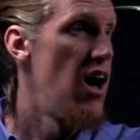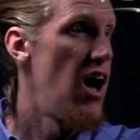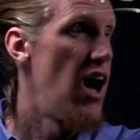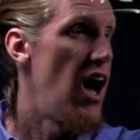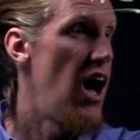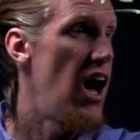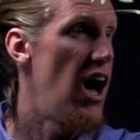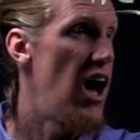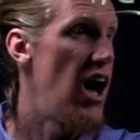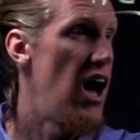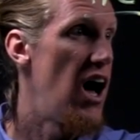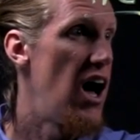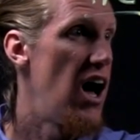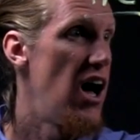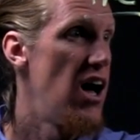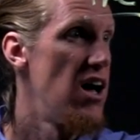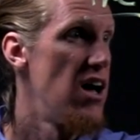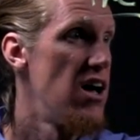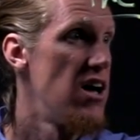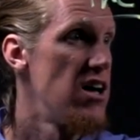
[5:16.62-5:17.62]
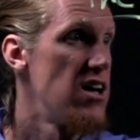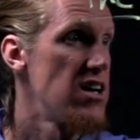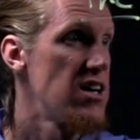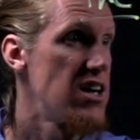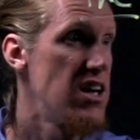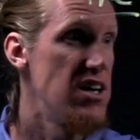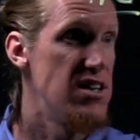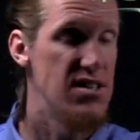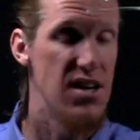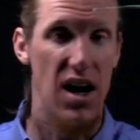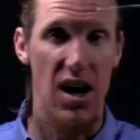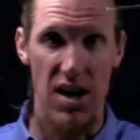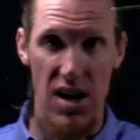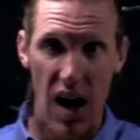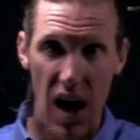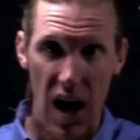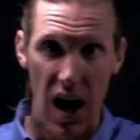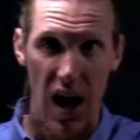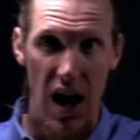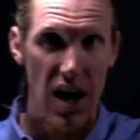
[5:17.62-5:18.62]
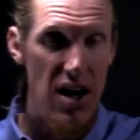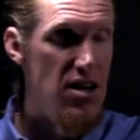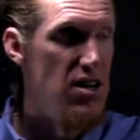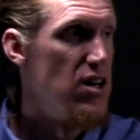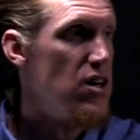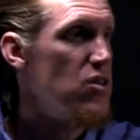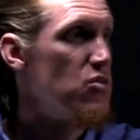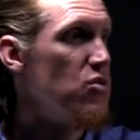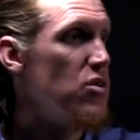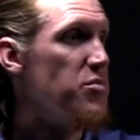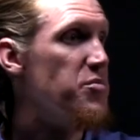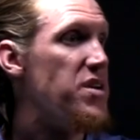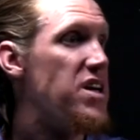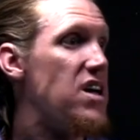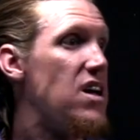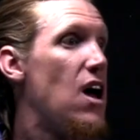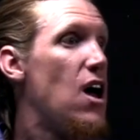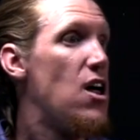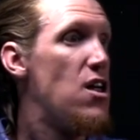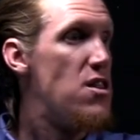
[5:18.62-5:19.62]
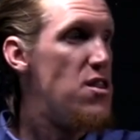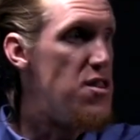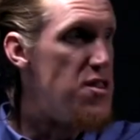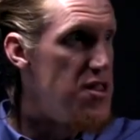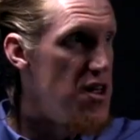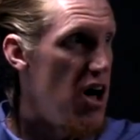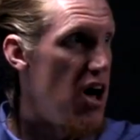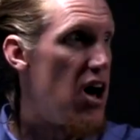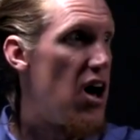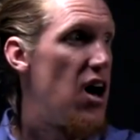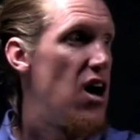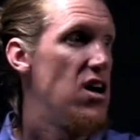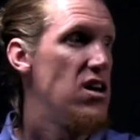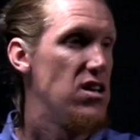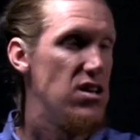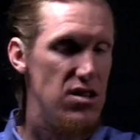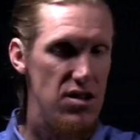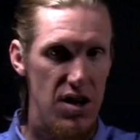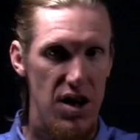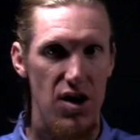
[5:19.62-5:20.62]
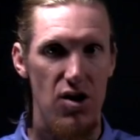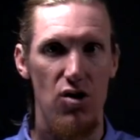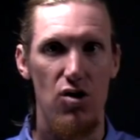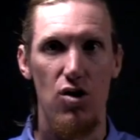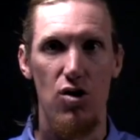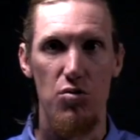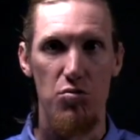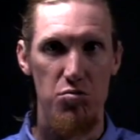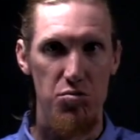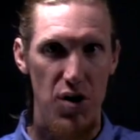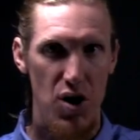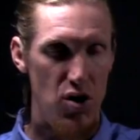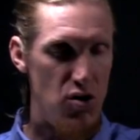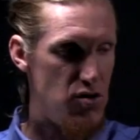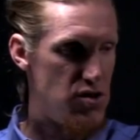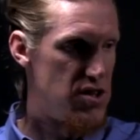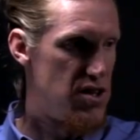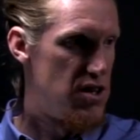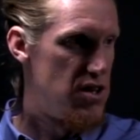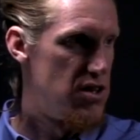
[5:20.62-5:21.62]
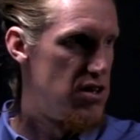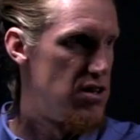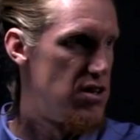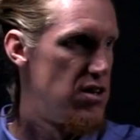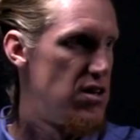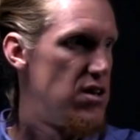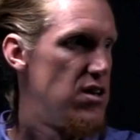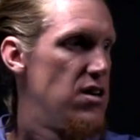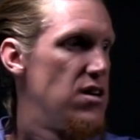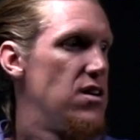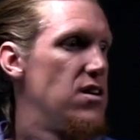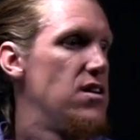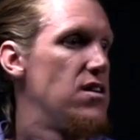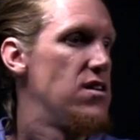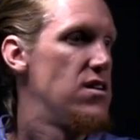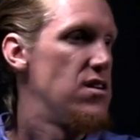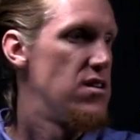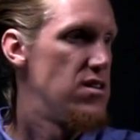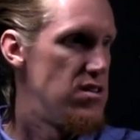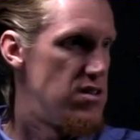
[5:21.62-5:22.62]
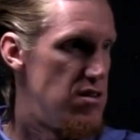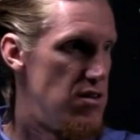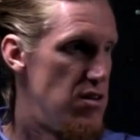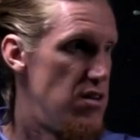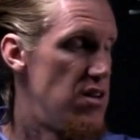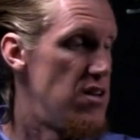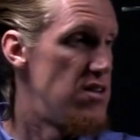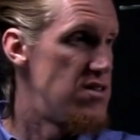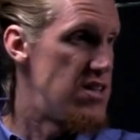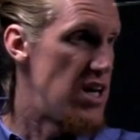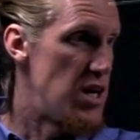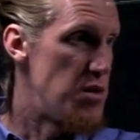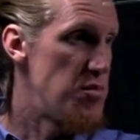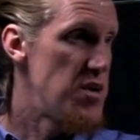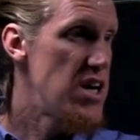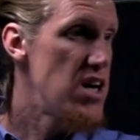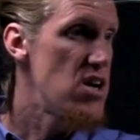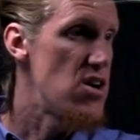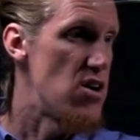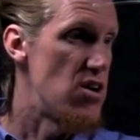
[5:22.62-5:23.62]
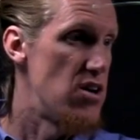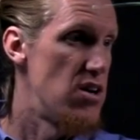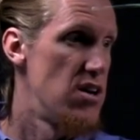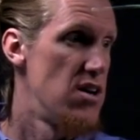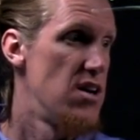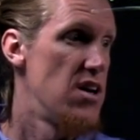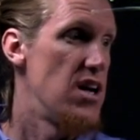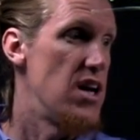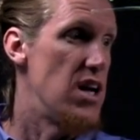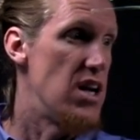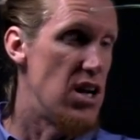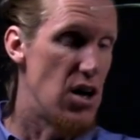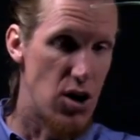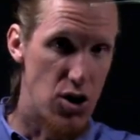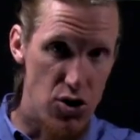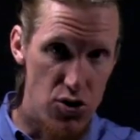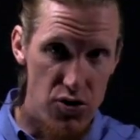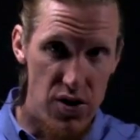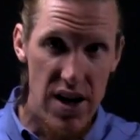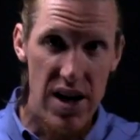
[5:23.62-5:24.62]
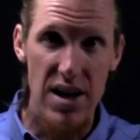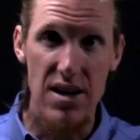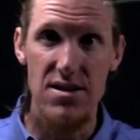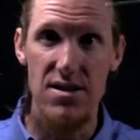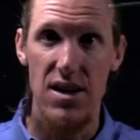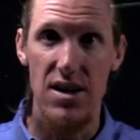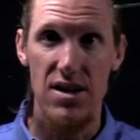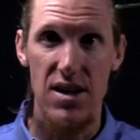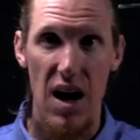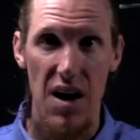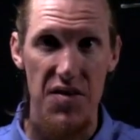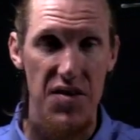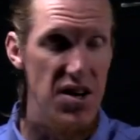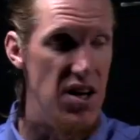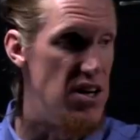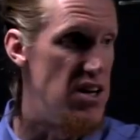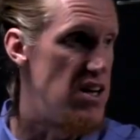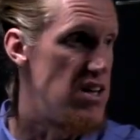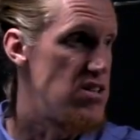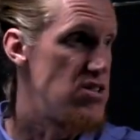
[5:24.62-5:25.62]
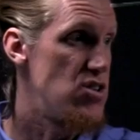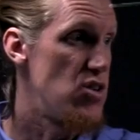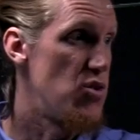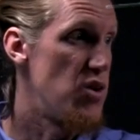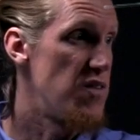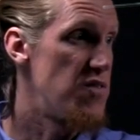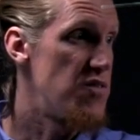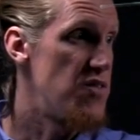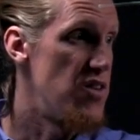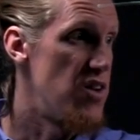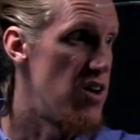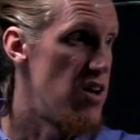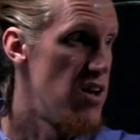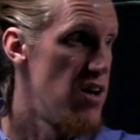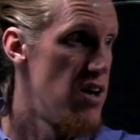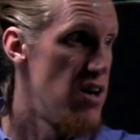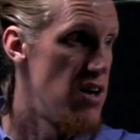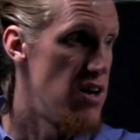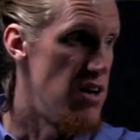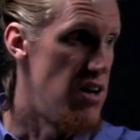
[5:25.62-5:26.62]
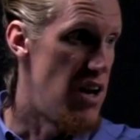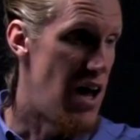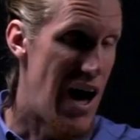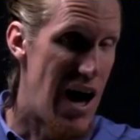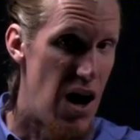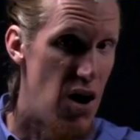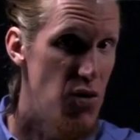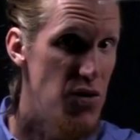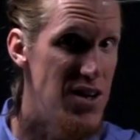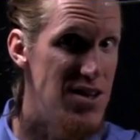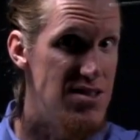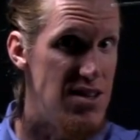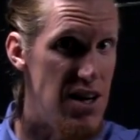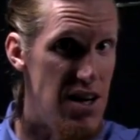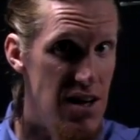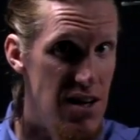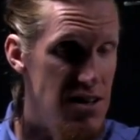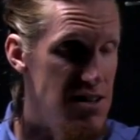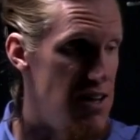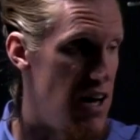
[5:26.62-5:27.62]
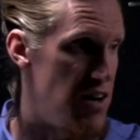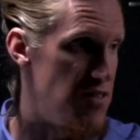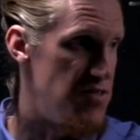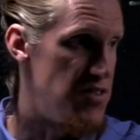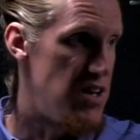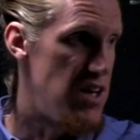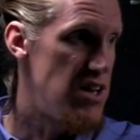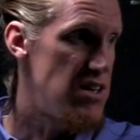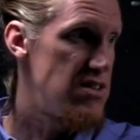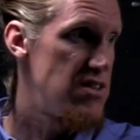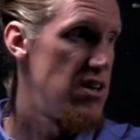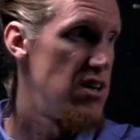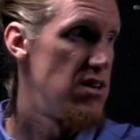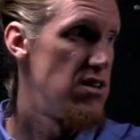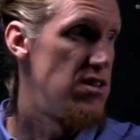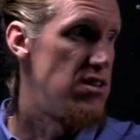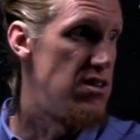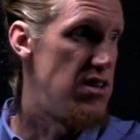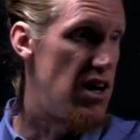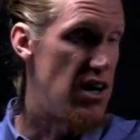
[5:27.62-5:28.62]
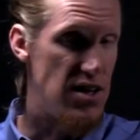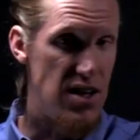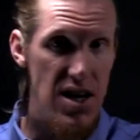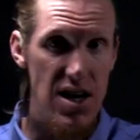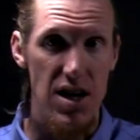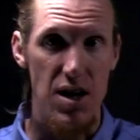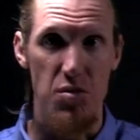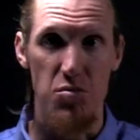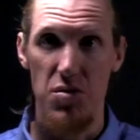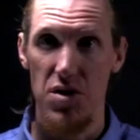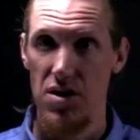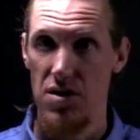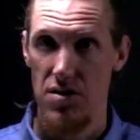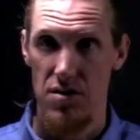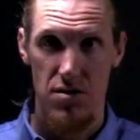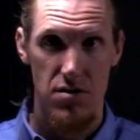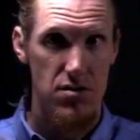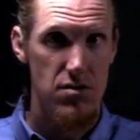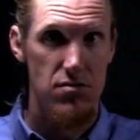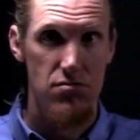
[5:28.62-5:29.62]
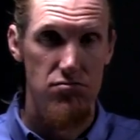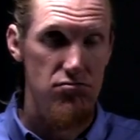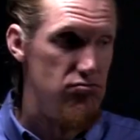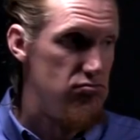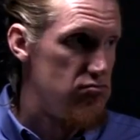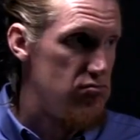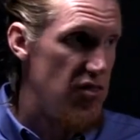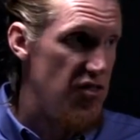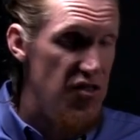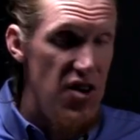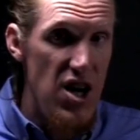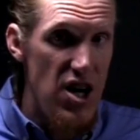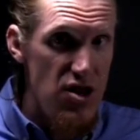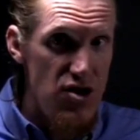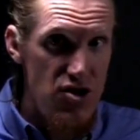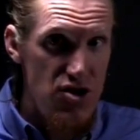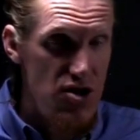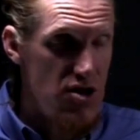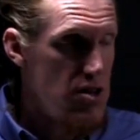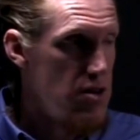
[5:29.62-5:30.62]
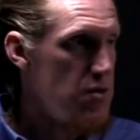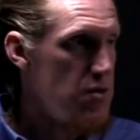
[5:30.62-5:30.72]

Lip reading: ha-kitana would be the little boat. Same here. It agrees indefiniteness. So if the noun is indefinite, dagim, fish,